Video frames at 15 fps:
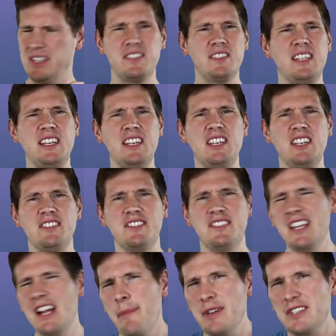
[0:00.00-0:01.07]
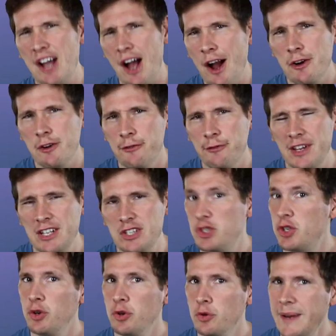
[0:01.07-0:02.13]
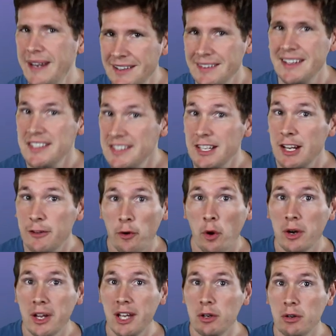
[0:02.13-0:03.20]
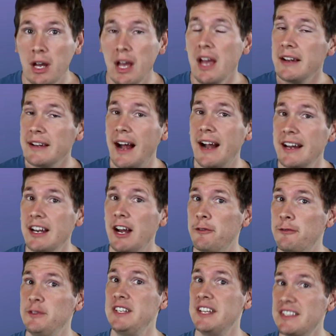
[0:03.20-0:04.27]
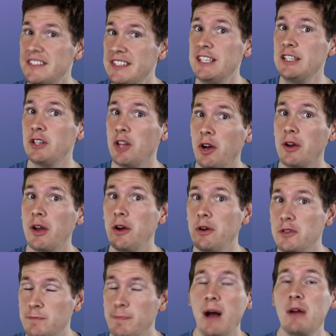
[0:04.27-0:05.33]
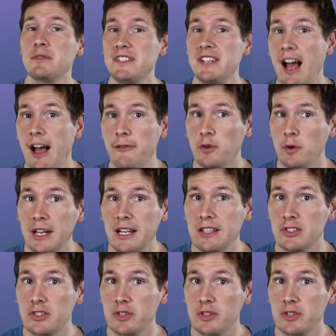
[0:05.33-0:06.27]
Is the cinematography too realistic for you? Not enough Disney logos bouncing off green